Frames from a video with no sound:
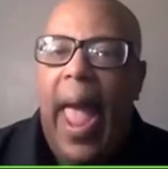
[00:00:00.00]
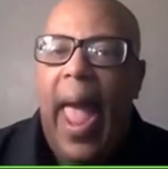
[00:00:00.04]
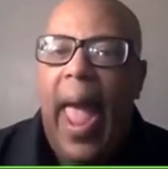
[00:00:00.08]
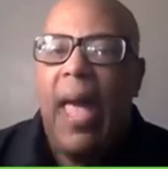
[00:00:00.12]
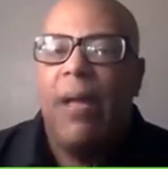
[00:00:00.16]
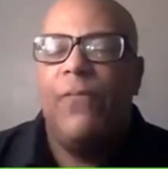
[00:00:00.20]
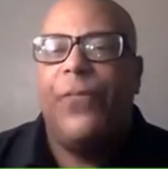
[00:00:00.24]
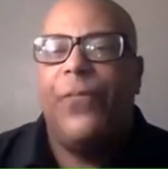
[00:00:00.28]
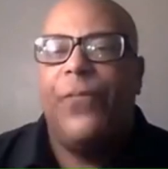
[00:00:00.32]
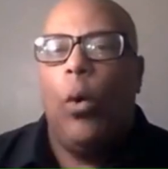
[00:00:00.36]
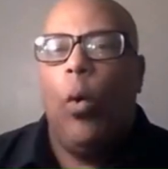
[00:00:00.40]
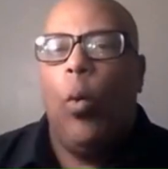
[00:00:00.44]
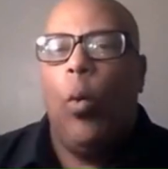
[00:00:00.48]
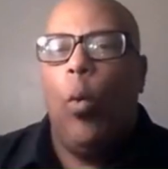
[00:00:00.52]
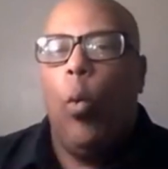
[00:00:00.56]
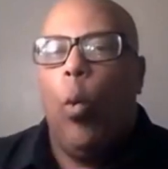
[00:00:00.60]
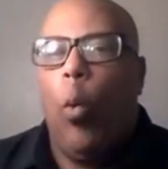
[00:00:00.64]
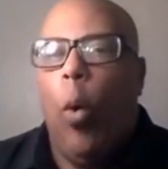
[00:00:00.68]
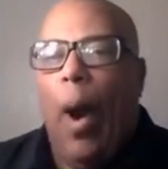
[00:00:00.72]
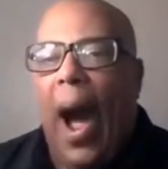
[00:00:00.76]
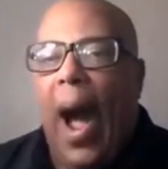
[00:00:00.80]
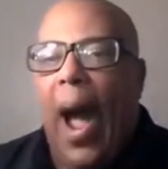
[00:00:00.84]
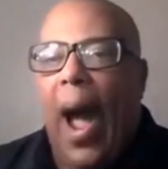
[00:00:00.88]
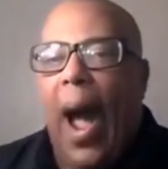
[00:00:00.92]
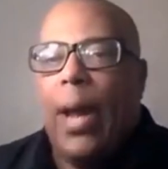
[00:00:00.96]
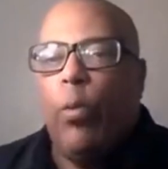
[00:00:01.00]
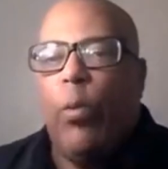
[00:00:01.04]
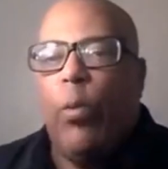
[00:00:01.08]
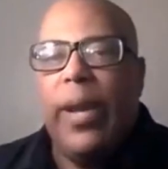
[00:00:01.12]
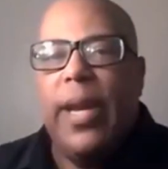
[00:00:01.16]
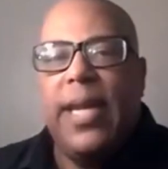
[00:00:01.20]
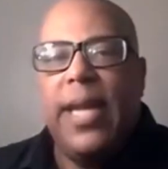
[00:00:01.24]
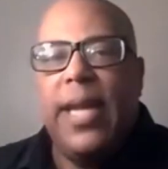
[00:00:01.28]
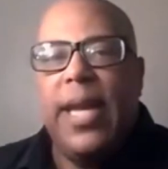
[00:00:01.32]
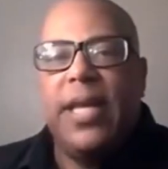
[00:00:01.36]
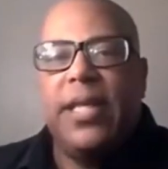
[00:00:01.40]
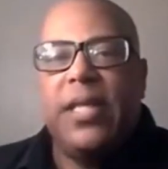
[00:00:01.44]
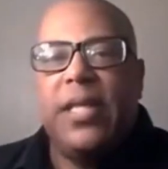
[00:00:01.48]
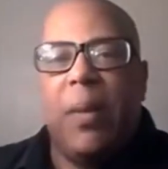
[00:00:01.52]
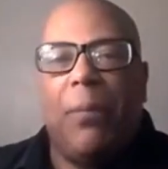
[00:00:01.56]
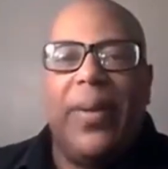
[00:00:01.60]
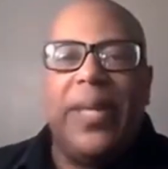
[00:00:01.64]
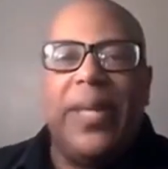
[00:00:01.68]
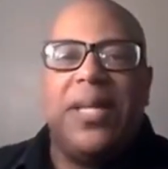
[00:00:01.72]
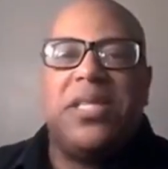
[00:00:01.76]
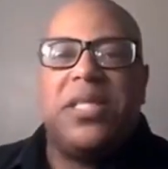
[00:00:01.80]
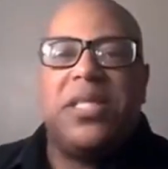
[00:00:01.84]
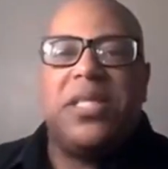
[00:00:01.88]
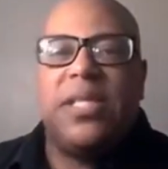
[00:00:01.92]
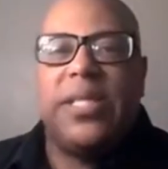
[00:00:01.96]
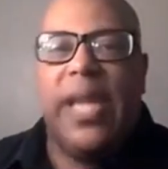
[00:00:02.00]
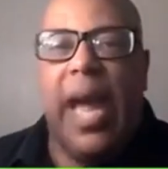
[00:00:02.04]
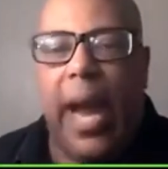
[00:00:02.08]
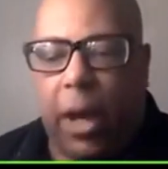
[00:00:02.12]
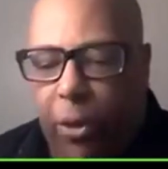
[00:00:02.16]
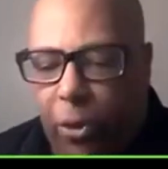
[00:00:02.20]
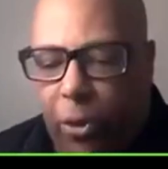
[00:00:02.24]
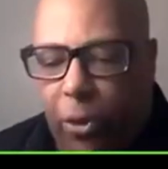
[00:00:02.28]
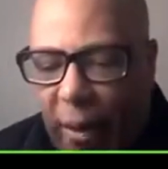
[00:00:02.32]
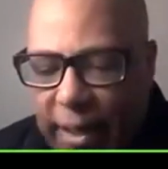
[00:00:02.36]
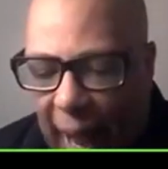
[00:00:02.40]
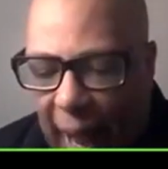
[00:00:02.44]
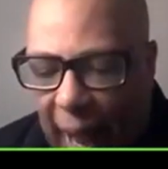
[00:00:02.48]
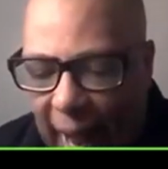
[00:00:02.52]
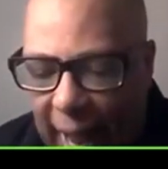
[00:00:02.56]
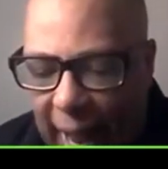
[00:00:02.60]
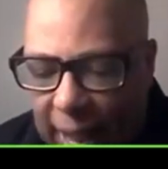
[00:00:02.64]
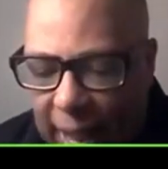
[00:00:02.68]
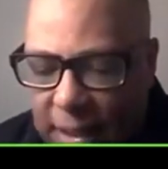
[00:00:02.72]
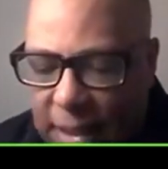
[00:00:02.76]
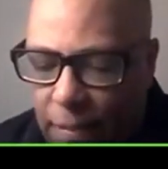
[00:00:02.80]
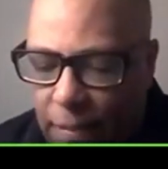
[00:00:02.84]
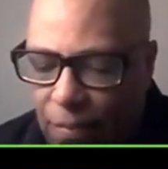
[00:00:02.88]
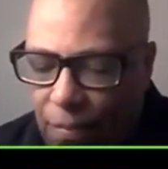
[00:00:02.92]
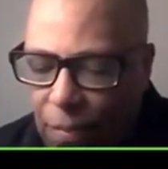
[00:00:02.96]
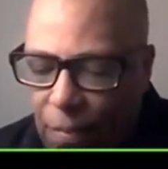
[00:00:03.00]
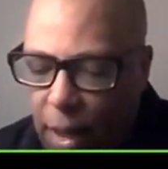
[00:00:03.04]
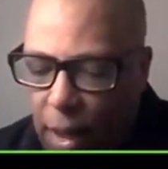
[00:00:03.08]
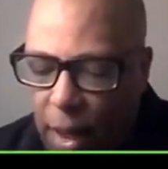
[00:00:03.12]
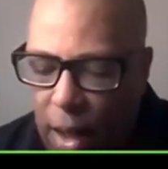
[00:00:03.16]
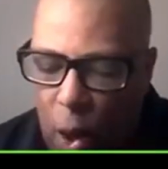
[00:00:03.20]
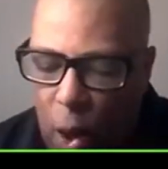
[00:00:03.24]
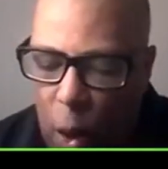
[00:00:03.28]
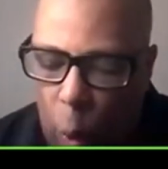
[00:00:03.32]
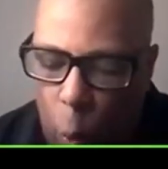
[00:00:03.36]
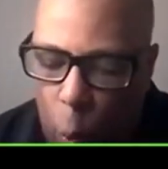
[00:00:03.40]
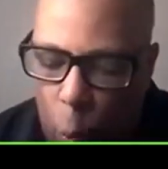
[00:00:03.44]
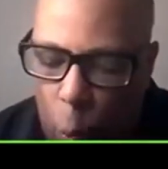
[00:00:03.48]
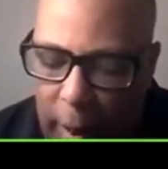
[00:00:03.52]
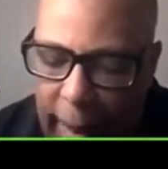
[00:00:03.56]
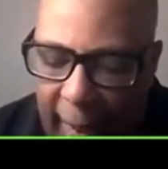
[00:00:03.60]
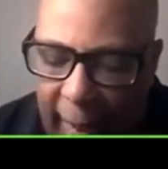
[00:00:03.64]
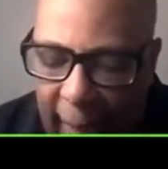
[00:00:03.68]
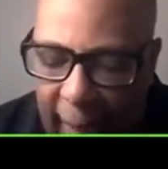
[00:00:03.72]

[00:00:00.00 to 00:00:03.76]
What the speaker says: and for why we need to be synchronized, we